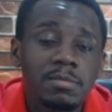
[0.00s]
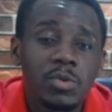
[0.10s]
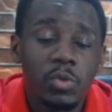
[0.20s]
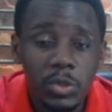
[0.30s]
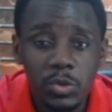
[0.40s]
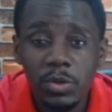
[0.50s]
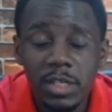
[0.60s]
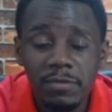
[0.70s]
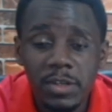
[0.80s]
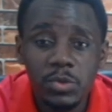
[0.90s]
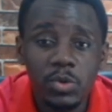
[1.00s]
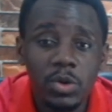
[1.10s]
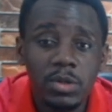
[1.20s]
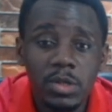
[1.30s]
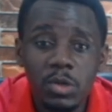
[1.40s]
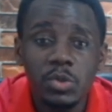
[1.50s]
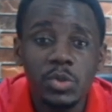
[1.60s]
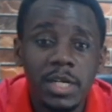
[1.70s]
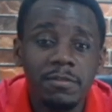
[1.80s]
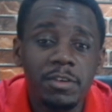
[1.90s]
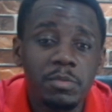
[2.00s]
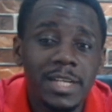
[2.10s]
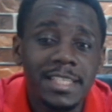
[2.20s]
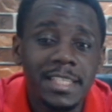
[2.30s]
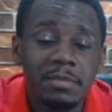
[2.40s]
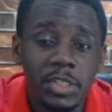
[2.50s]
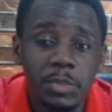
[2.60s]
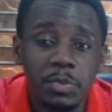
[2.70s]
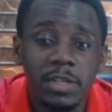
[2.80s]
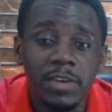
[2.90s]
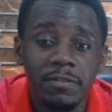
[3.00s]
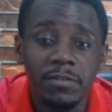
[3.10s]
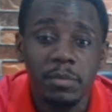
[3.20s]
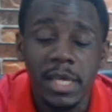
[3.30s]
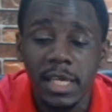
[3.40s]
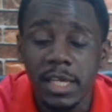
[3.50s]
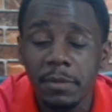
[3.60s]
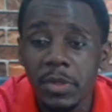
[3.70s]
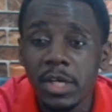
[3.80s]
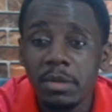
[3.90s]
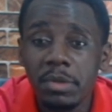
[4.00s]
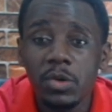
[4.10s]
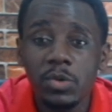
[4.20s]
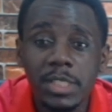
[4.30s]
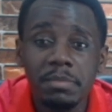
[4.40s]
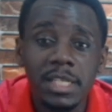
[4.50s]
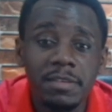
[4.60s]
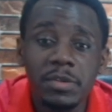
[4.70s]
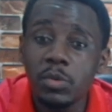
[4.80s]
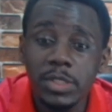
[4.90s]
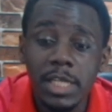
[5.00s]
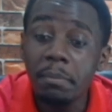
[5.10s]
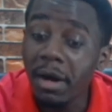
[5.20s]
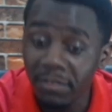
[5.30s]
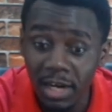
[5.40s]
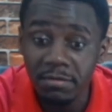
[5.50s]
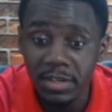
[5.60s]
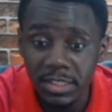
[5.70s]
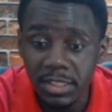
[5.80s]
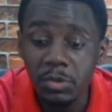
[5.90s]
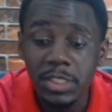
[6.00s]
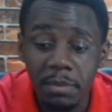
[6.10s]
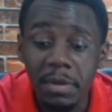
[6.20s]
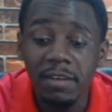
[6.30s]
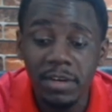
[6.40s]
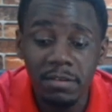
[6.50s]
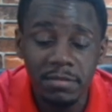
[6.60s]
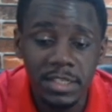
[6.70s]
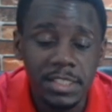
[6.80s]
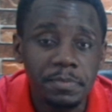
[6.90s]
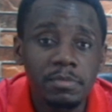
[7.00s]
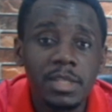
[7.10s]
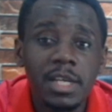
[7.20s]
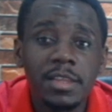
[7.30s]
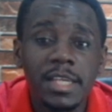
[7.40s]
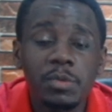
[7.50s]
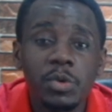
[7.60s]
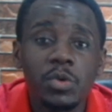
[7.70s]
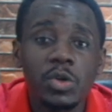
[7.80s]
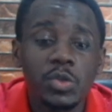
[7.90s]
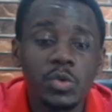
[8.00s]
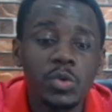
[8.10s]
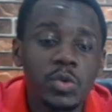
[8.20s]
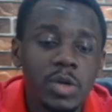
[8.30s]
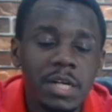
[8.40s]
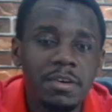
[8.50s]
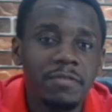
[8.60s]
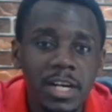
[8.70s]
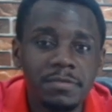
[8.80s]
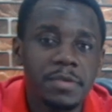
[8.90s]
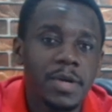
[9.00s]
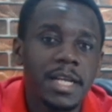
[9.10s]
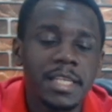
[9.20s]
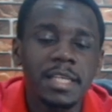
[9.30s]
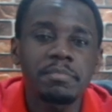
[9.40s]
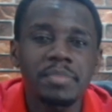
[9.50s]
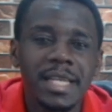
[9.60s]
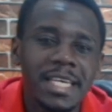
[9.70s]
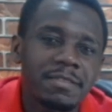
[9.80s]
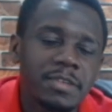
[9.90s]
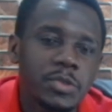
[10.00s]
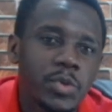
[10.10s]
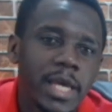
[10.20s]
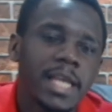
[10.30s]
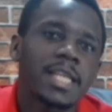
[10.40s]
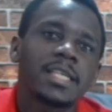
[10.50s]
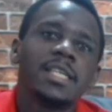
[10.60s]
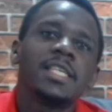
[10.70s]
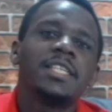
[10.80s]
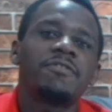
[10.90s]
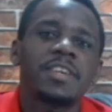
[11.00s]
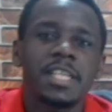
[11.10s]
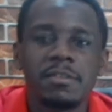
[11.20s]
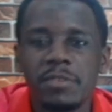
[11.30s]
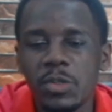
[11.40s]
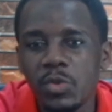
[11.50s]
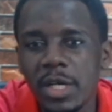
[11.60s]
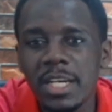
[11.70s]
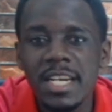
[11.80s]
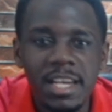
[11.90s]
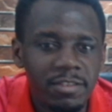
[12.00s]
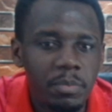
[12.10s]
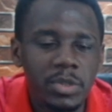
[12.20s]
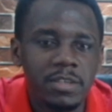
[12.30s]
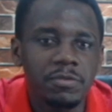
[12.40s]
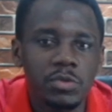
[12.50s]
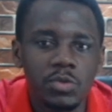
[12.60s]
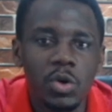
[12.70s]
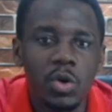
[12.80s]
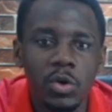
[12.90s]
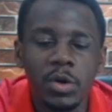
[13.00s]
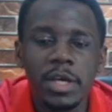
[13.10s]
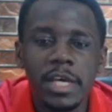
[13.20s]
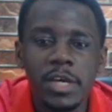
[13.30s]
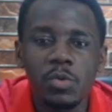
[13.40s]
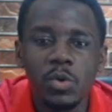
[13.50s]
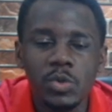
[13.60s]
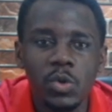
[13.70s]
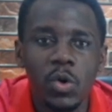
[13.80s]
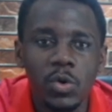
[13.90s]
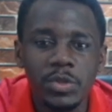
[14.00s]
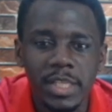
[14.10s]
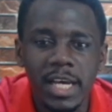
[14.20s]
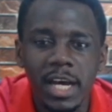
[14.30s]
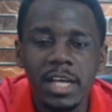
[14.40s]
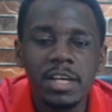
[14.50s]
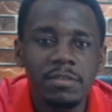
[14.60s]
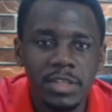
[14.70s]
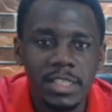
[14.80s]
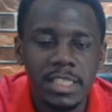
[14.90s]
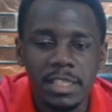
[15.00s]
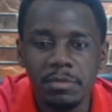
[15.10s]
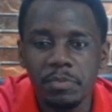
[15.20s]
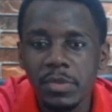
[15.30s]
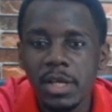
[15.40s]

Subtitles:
we score that first goal. Luke Shaw had a very brilliant game, 6.5 for me, because I believe he was above average. He was above average. Then we go to Rafael Varane, playing very well, defended very well, never put a foot wrong. He was all there for the team,